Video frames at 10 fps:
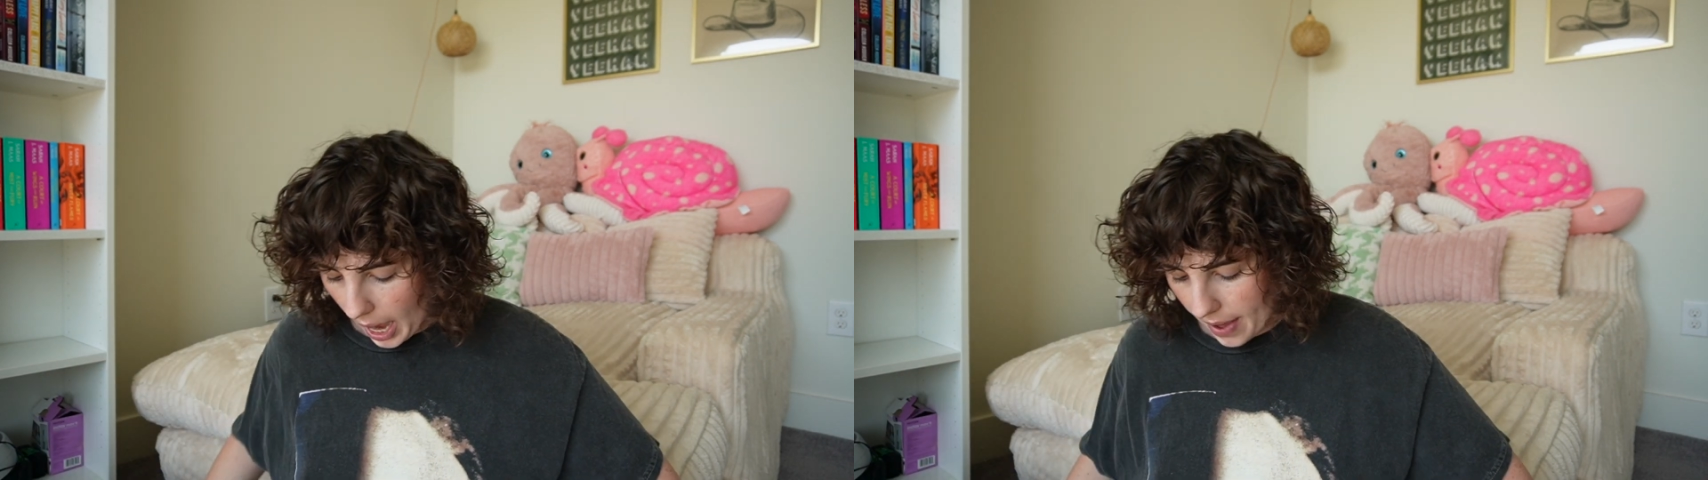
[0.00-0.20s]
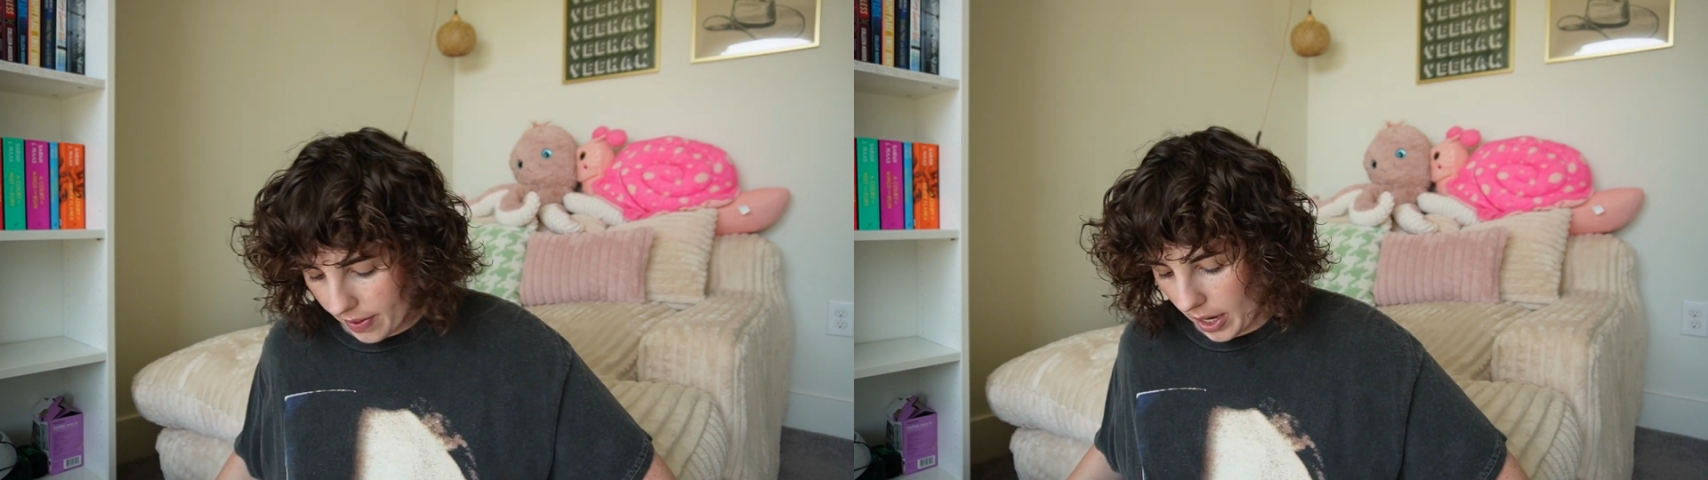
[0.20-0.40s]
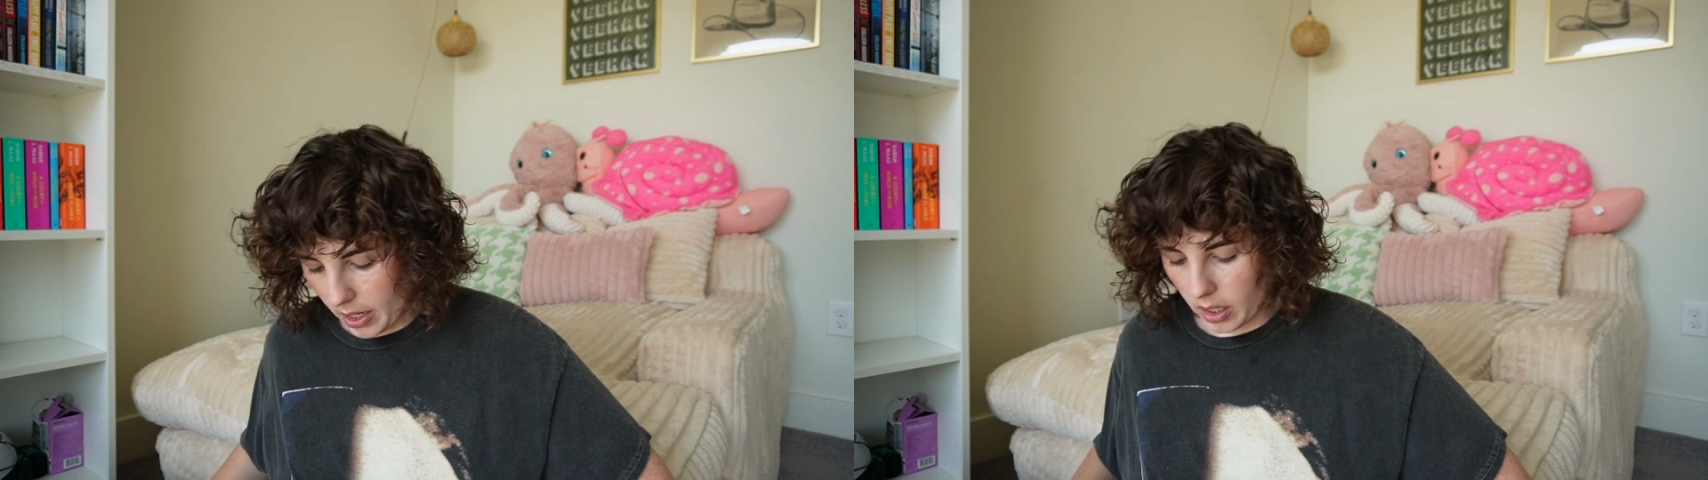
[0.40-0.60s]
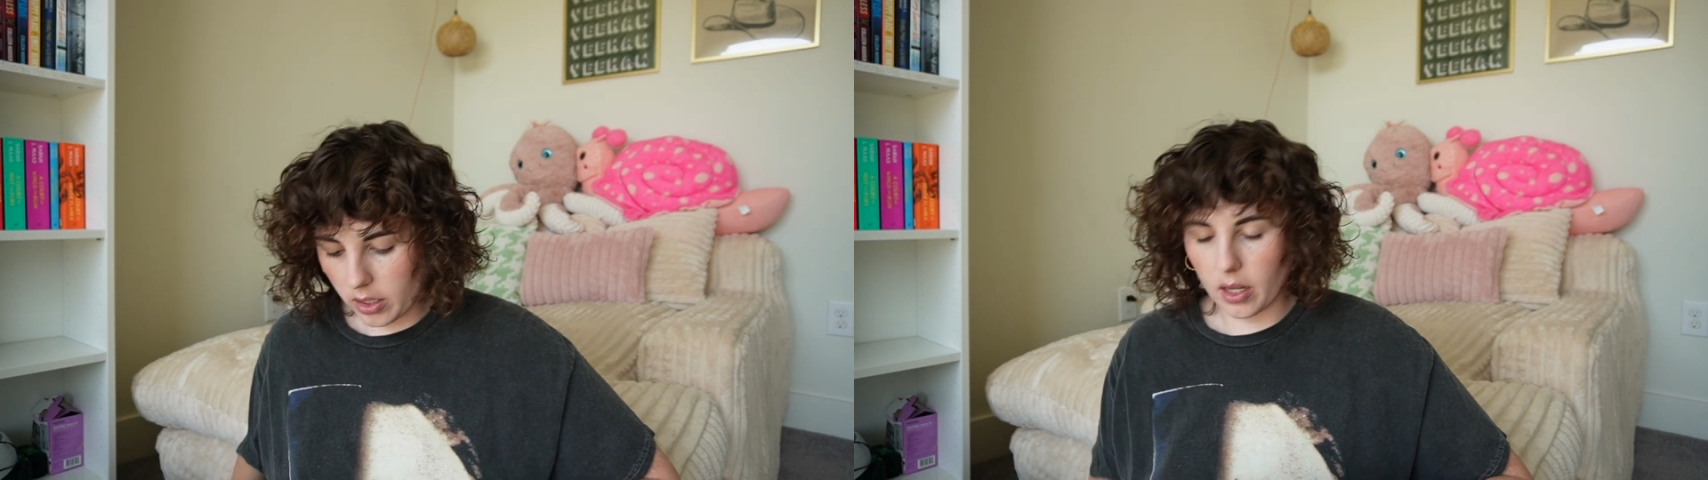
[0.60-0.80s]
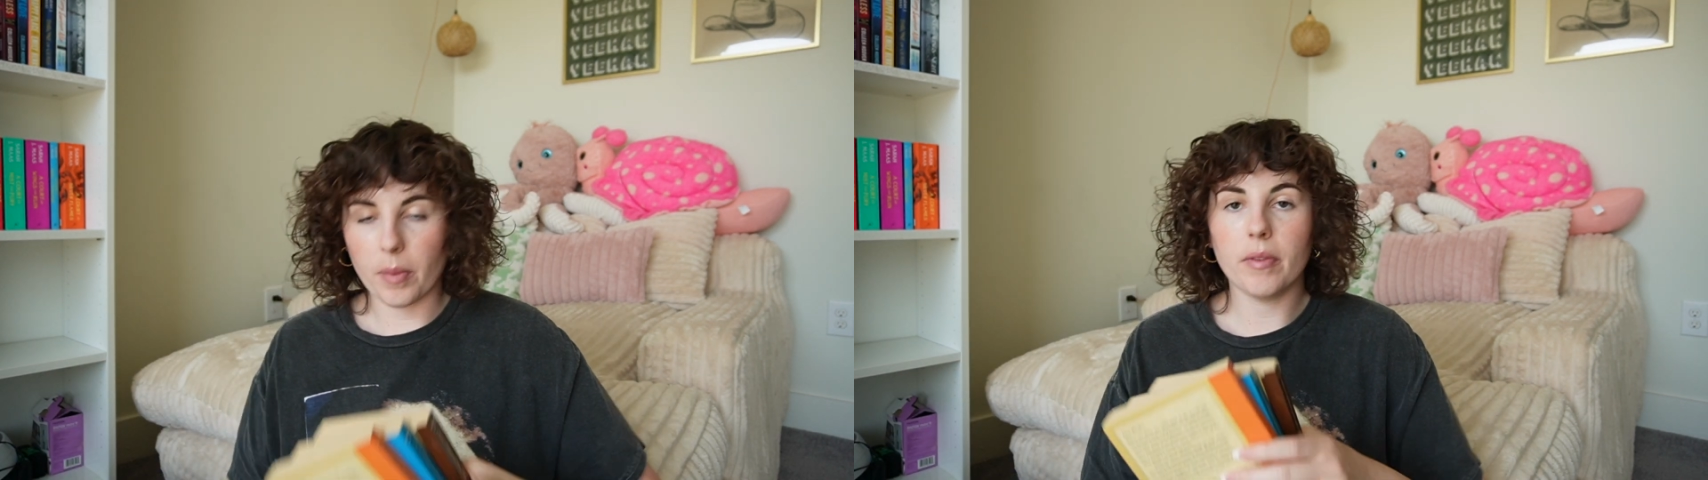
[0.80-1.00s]
and then
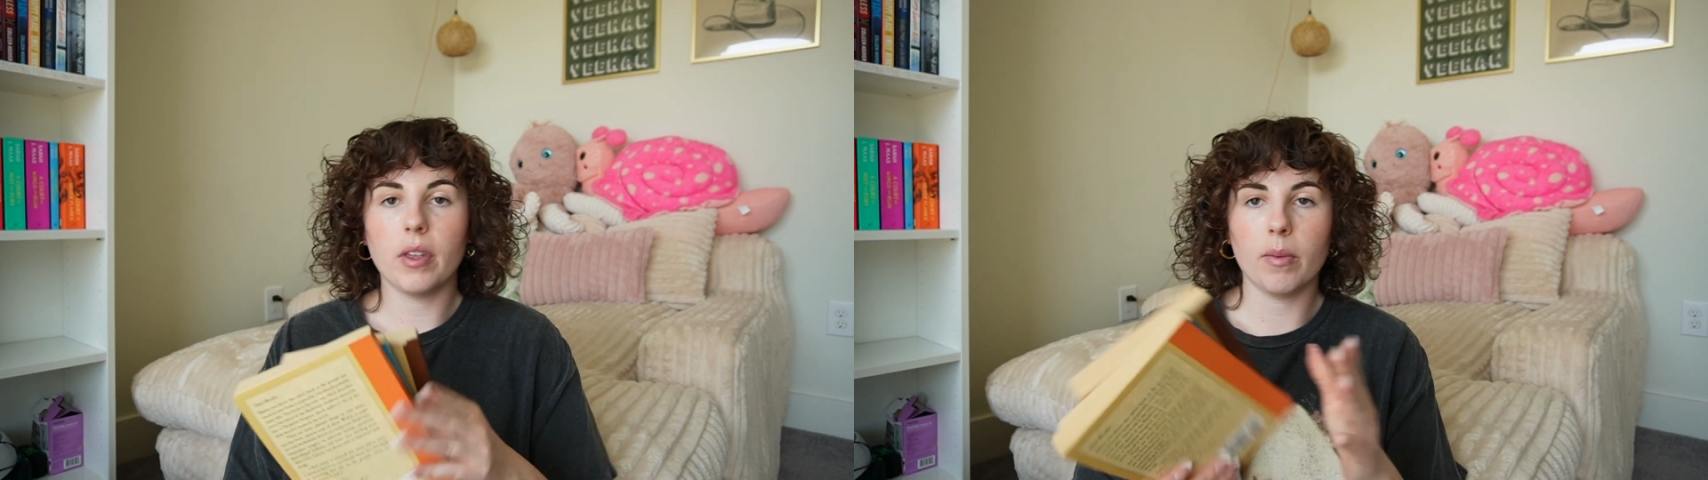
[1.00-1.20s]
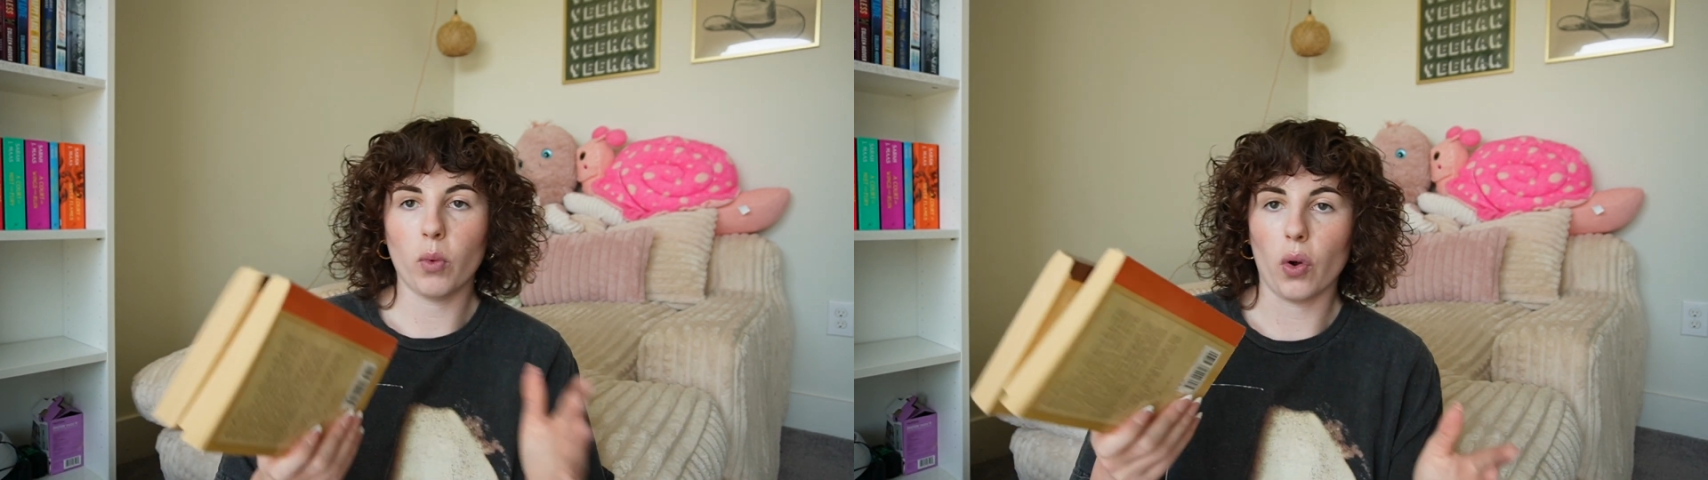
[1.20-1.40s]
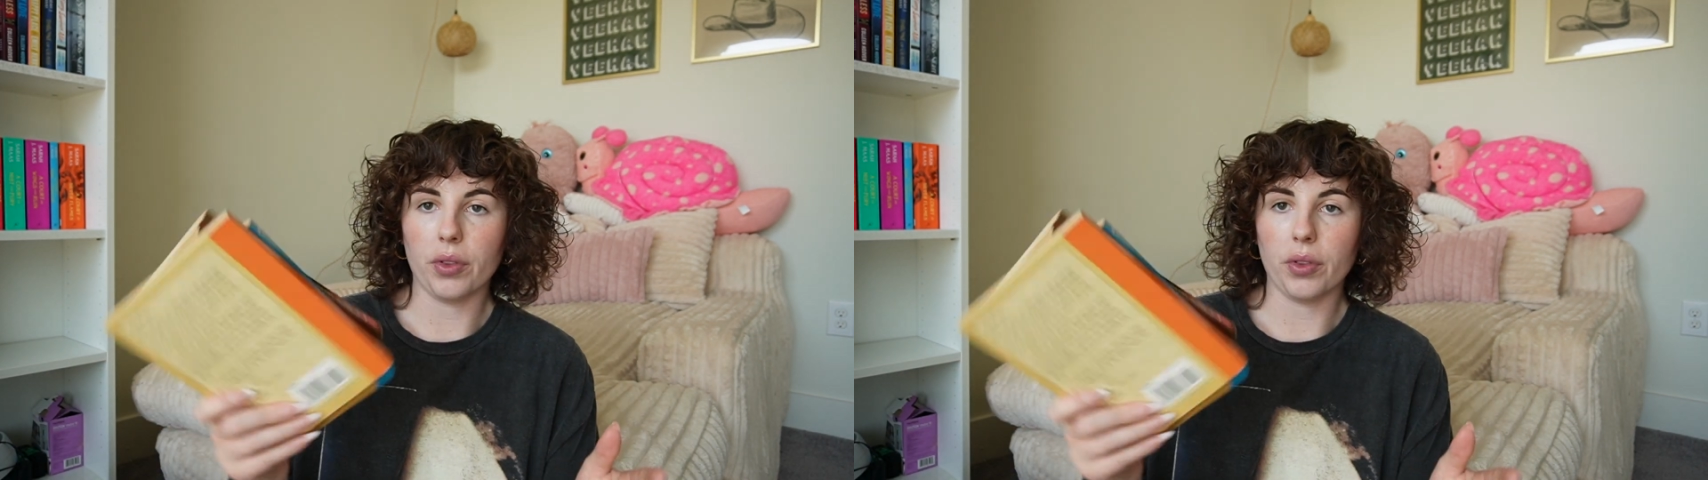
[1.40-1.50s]
some of them were